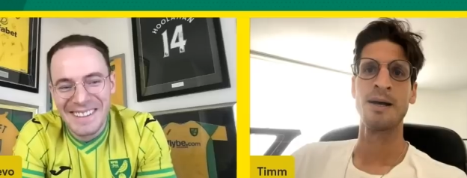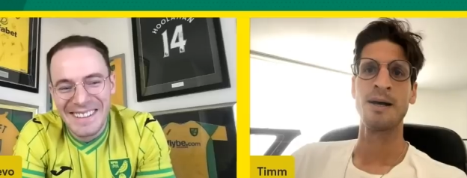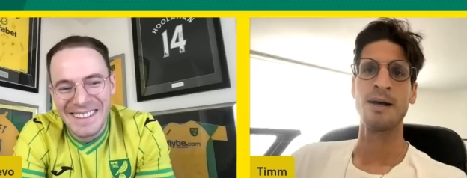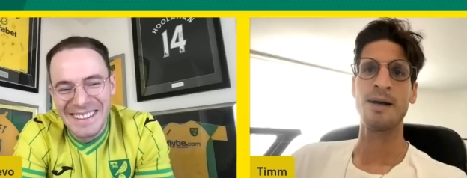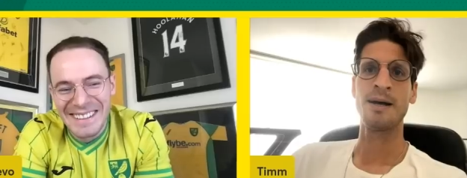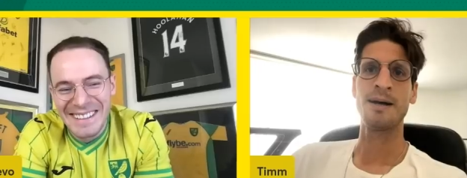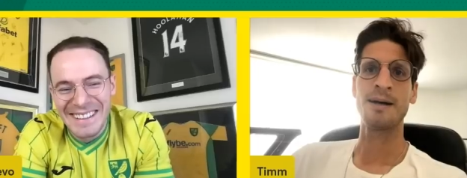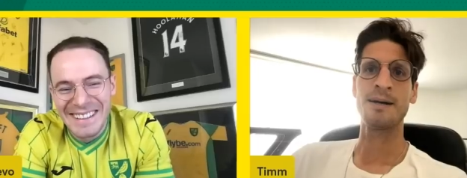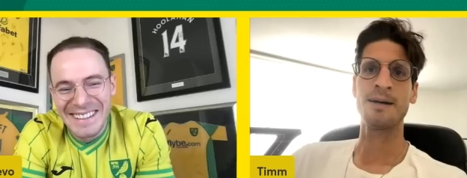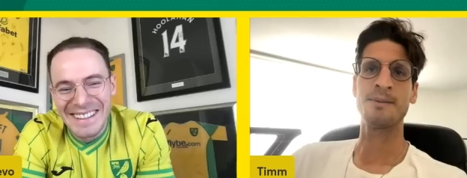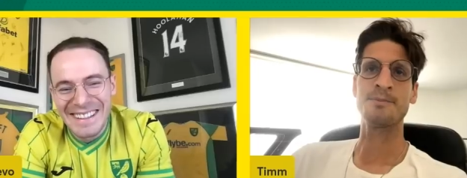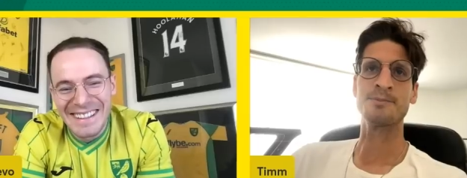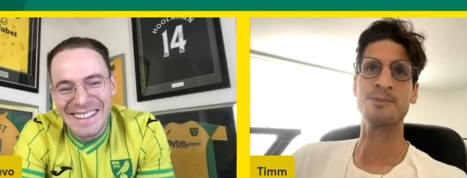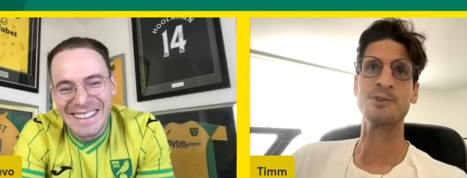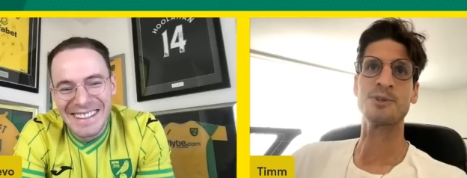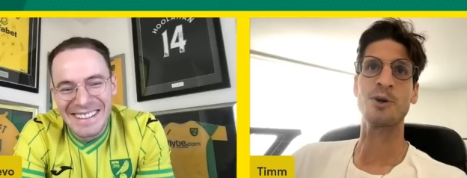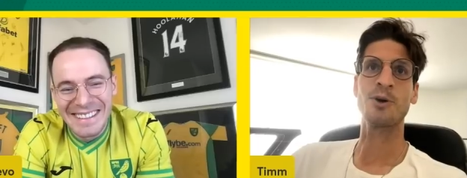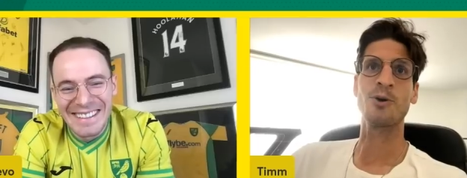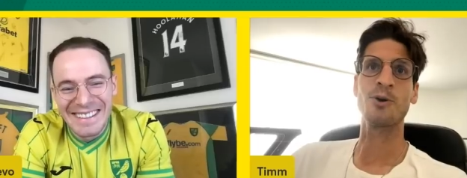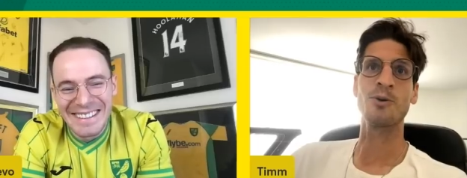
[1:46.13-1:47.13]

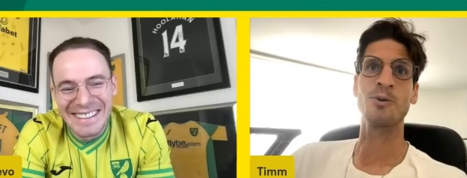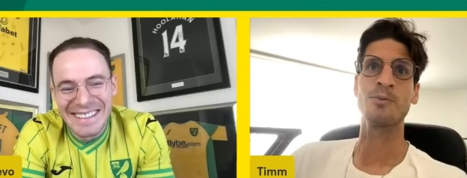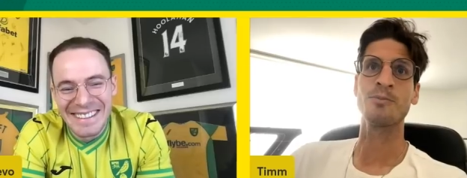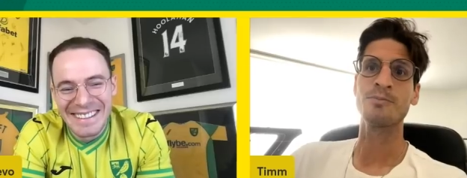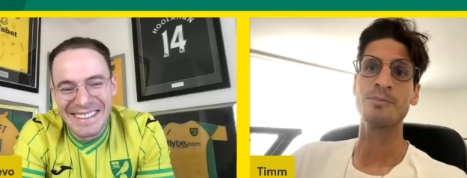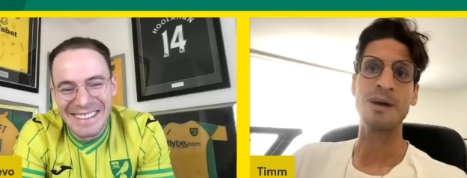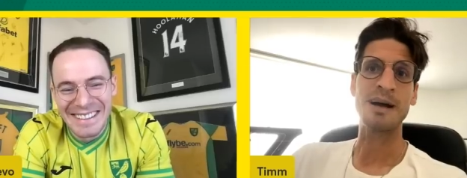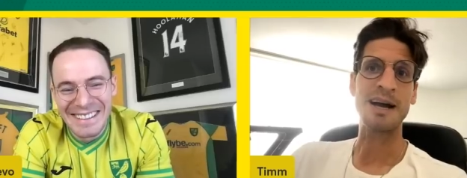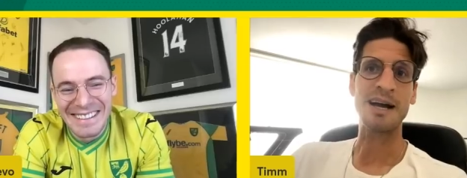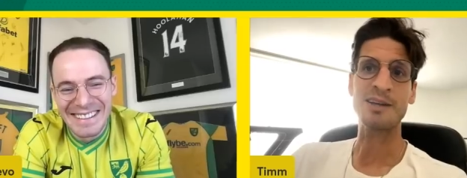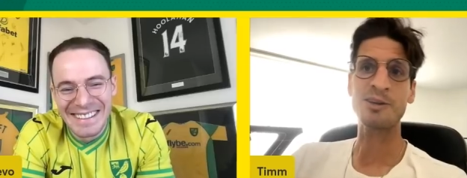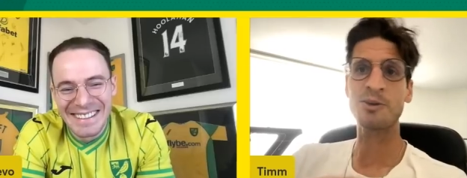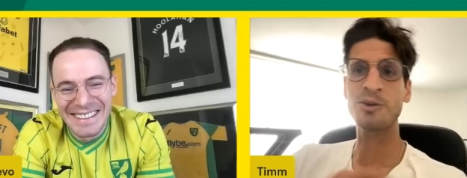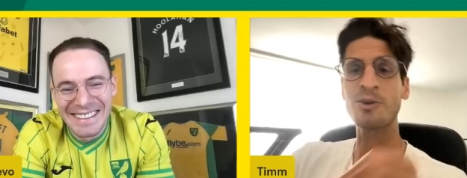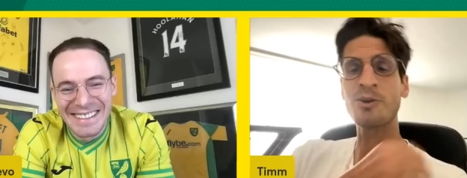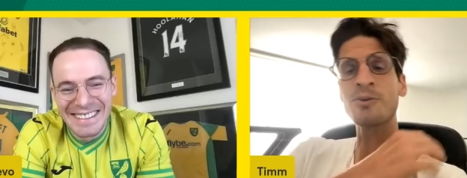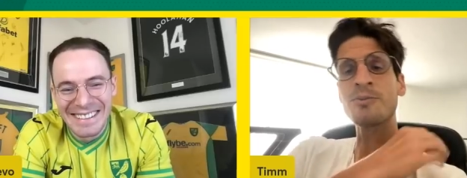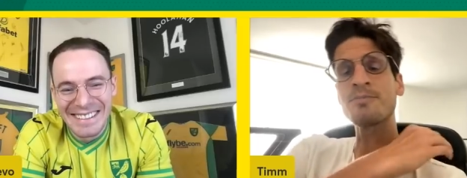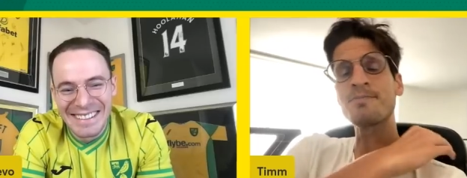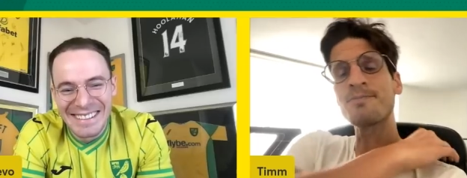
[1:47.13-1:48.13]
Speaker 1: Um, so I
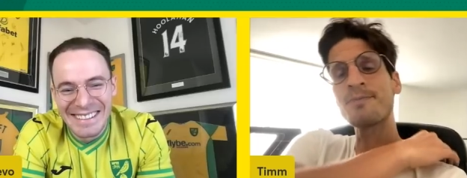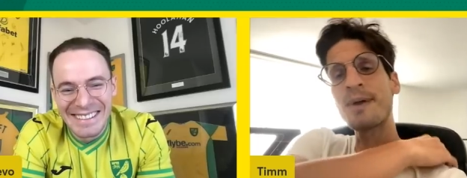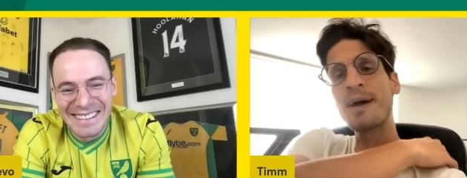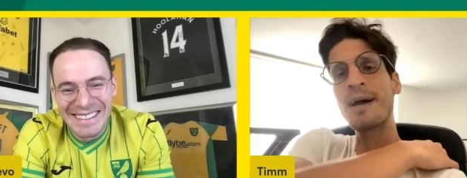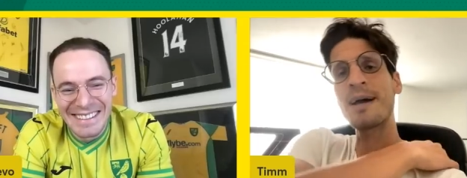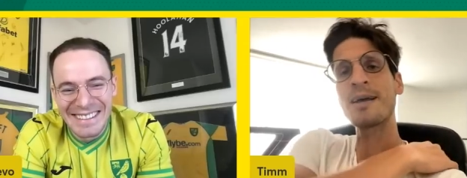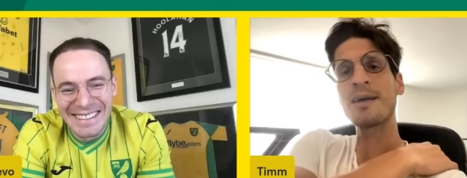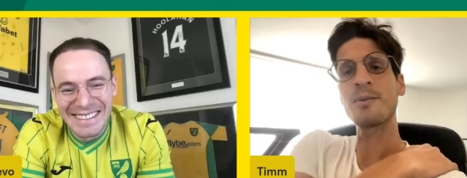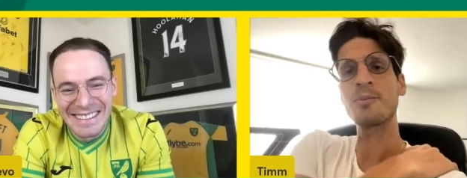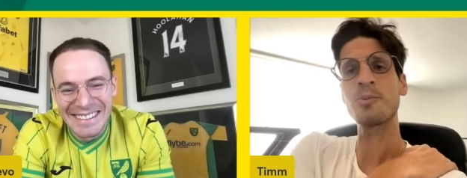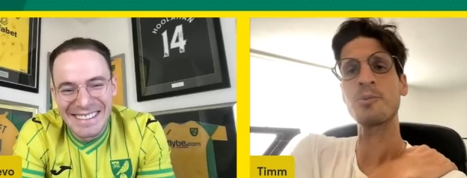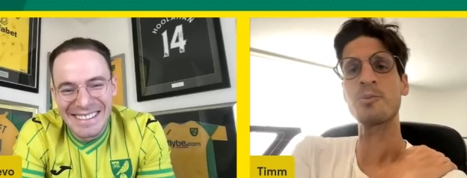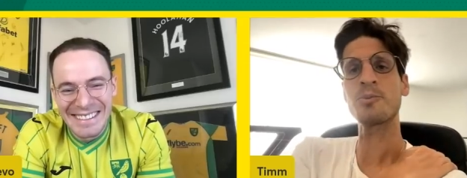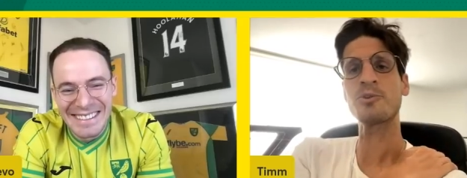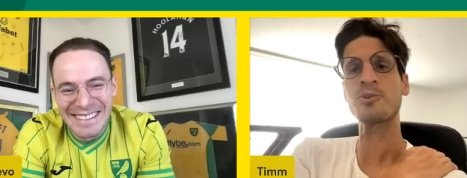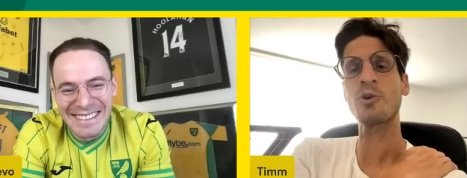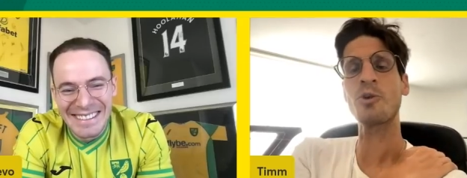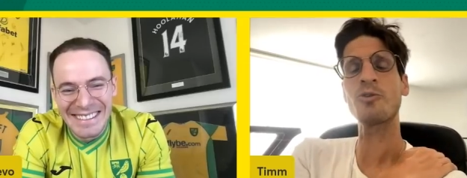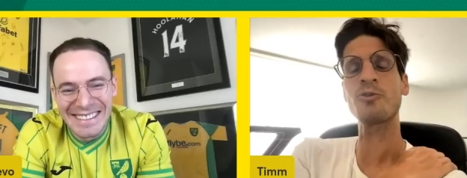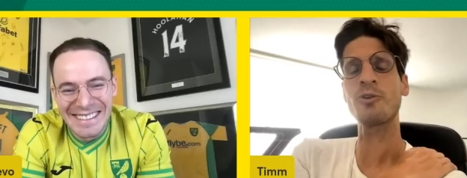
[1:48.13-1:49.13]
don't know. I so